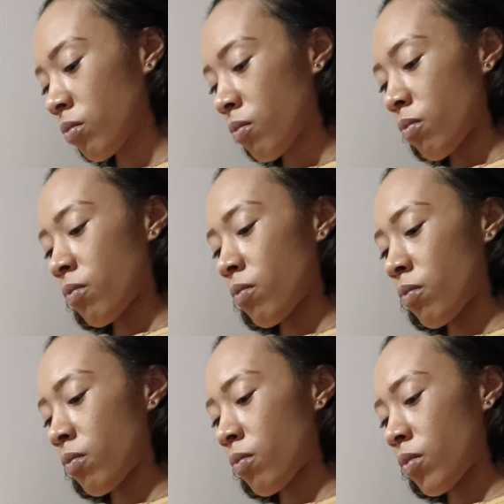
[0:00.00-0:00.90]

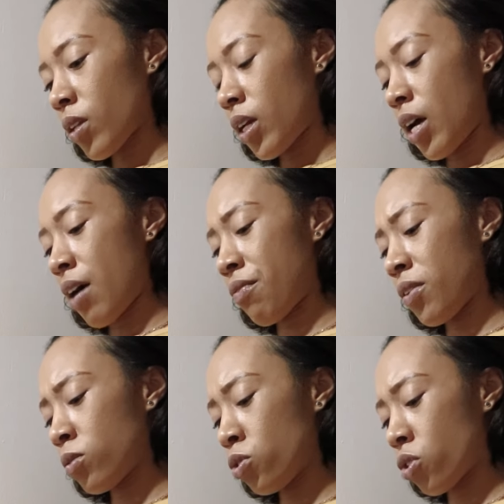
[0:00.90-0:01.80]
I
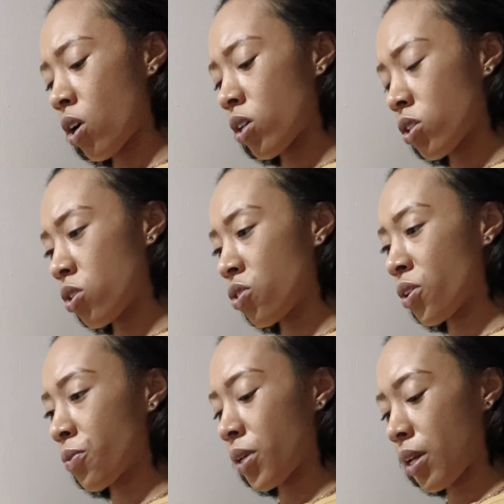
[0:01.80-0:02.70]
felt drawn to do your
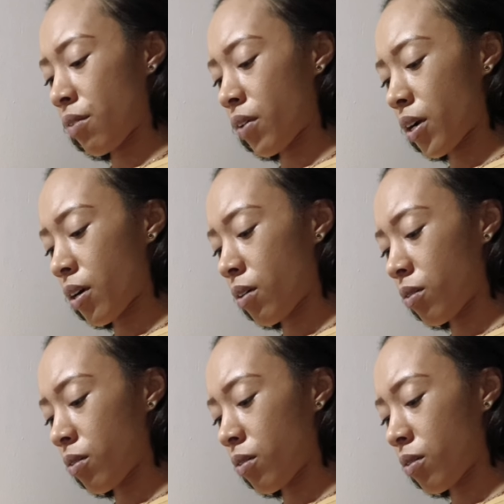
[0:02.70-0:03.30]
reading, Virgo.